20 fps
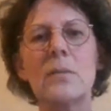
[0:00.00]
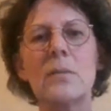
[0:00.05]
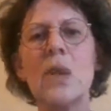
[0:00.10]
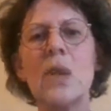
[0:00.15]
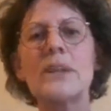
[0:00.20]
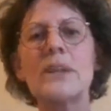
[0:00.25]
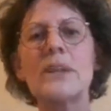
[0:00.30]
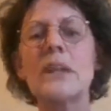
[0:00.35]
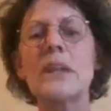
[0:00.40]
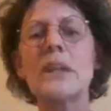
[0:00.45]

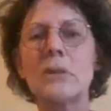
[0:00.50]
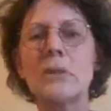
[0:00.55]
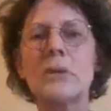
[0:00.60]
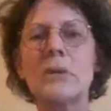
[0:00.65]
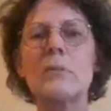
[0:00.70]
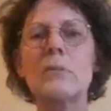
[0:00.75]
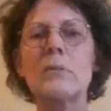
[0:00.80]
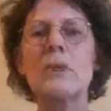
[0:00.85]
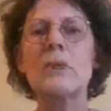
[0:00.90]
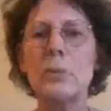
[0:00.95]
what they are
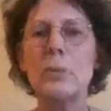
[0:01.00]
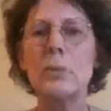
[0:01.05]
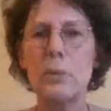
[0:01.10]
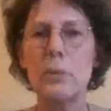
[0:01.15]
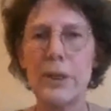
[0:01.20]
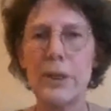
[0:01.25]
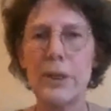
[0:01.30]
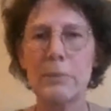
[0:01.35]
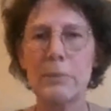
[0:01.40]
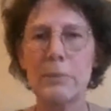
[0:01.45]
doing, what
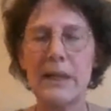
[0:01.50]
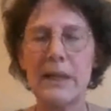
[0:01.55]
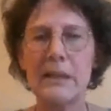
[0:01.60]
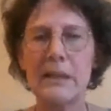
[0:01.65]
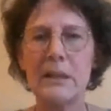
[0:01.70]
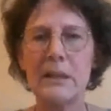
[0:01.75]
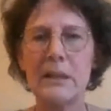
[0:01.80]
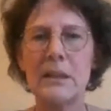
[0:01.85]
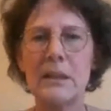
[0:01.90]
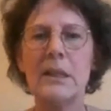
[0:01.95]
role they
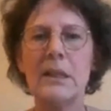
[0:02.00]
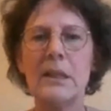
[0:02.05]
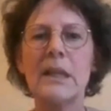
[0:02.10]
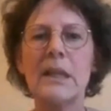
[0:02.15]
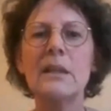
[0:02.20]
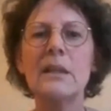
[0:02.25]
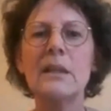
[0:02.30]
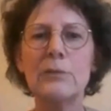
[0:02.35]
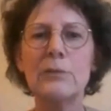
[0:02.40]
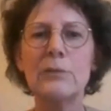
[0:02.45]
play
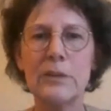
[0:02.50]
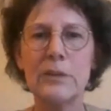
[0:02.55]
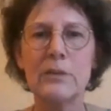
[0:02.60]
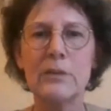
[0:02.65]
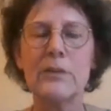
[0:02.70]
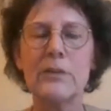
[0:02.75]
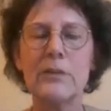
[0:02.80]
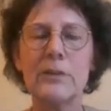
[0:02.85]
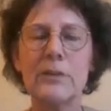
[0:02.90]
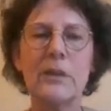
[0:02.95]
in the
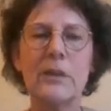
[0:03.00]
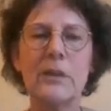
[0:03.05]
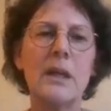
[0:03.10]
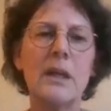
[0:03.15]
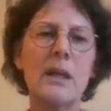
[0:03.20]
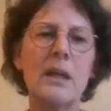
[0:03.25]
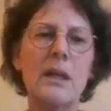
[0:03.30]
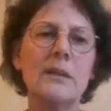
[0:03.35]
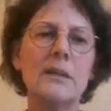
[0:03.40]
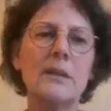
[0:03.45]
field.
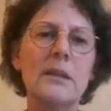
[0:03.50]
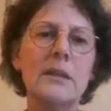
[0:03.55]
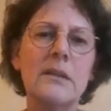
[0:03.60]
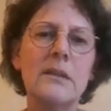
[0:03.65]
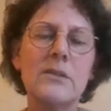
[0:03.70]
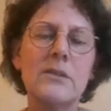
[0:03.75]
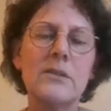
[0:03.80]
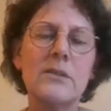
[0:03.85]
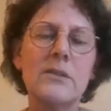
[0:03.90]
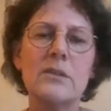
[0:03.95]
And
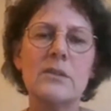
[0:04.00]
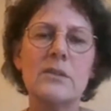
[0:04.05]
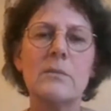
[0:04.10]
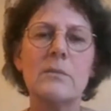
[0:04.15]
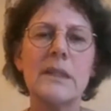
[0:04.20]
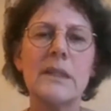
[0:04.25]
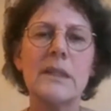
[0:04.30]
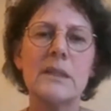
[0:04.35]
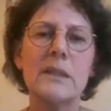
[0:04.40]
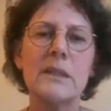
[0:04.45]

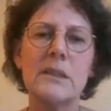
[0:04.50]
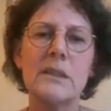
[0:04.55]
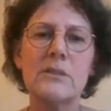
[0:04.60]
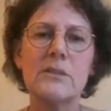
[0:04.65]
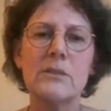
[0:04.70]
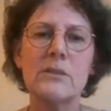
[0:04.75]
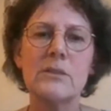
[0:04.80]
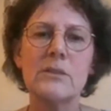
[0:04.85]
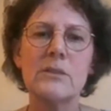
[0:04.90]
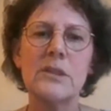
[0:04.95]
it's quite
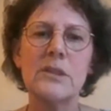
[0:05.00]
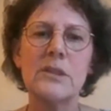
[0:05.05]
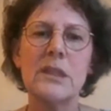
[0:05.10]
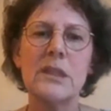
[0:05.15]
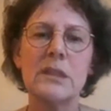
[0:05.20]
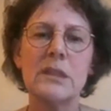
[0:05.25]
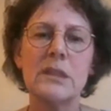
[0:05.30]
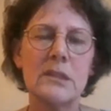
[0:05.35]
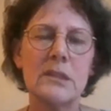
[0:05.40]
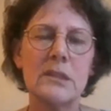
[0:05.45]
nice to
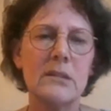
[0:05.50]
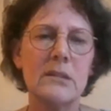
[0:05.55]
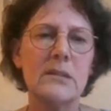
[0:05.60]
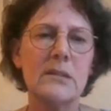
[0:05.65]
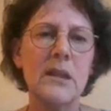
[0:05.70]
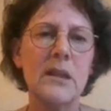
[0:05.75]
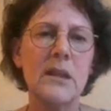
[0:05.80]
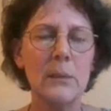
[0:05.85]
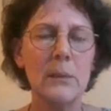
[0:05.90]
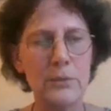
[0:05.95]
see, and
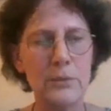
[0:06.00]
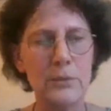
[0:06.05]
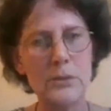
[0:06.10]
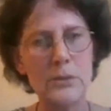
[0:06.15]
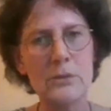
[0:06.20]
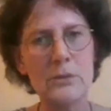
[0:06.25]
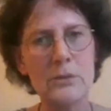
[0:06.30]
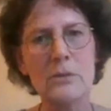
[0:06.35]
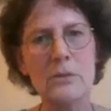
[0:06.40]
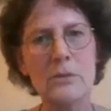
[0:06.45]
it
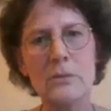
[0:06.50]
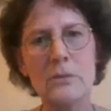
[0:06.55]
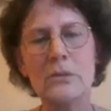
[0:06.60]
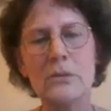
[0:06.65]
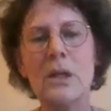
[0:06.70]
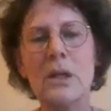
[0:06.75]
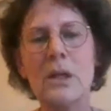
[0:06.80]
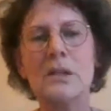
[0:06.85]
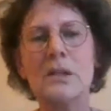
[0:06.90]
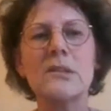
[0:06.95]
helps you
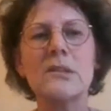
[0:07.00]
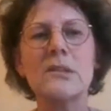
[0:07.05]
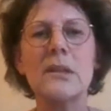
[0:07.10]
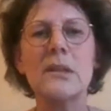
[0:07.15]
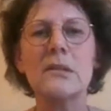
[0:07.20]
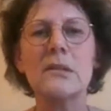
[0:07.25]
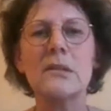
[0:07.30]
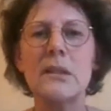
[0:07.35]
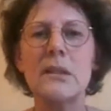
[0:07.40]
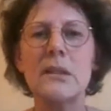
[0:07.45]
to
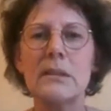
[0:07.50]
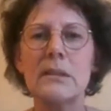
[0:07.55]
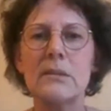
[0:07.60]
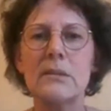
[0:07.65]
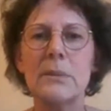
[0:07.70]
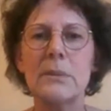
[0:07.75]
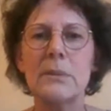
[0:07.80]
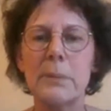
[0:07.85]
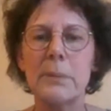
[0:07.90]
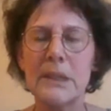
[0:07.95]
understand a
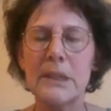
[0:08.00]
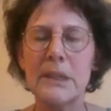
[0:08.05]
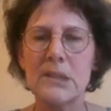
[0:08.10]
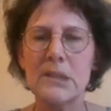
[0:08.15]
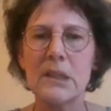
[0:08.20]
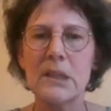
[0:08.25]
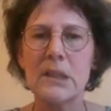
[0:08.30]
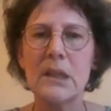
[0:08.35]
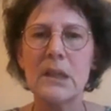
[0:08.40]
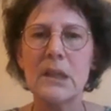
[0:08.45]
little bit
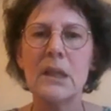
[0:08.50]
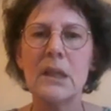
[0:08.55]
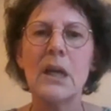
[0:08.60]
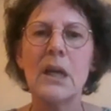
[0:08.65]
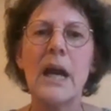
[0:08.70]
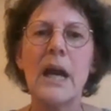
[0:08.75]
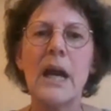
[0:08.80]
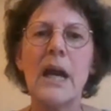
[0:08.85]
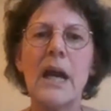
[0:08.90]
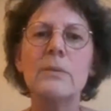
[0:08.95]
better
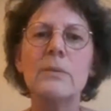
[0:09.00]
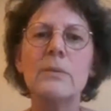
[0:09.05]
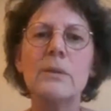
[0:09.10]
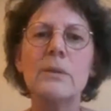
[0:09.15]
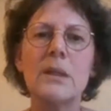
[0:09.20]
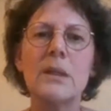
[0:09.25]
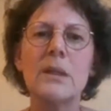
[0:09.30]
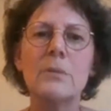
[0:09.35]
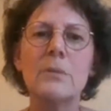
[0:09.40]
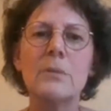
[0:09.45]
how
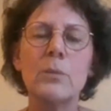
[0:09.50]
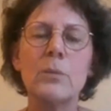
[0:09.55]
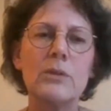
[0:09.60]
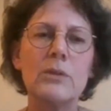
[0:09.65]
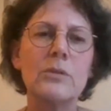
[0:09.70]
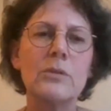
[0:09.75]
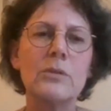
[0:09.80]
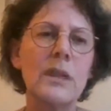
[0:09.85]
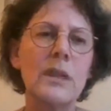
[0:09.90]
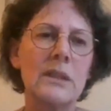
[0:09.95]
you can
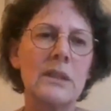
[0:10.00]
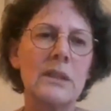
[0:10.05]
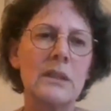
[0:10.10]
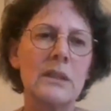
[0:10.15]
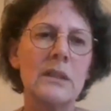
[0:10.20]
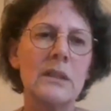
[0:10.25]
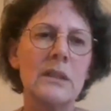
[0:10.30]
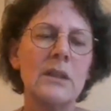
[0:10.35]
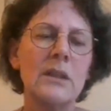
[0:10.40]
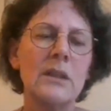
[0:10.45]
work
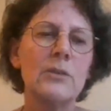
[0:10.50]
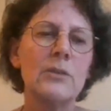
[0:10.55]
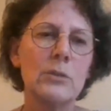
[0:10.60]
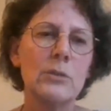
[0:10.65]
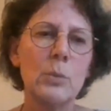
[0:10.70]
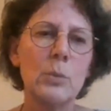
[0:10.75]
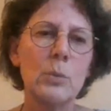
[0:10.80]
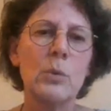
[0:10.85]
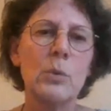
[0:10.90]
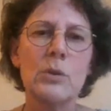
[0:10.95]
together
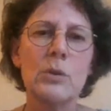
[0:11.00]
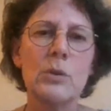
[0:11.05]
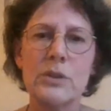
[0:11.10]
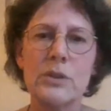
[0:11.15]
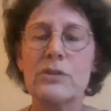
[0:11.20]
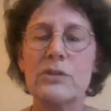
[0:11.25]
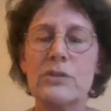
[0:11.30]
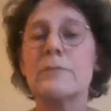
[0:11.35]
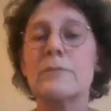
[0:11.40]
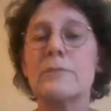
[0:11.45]

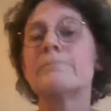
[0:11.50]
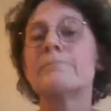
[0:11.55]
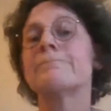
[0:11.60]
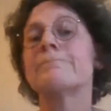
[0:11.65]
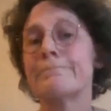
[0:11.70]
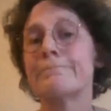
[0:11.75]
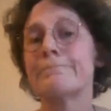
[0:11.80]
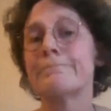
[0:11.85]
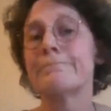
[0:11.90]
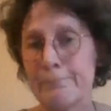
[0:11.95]
towards
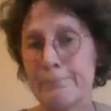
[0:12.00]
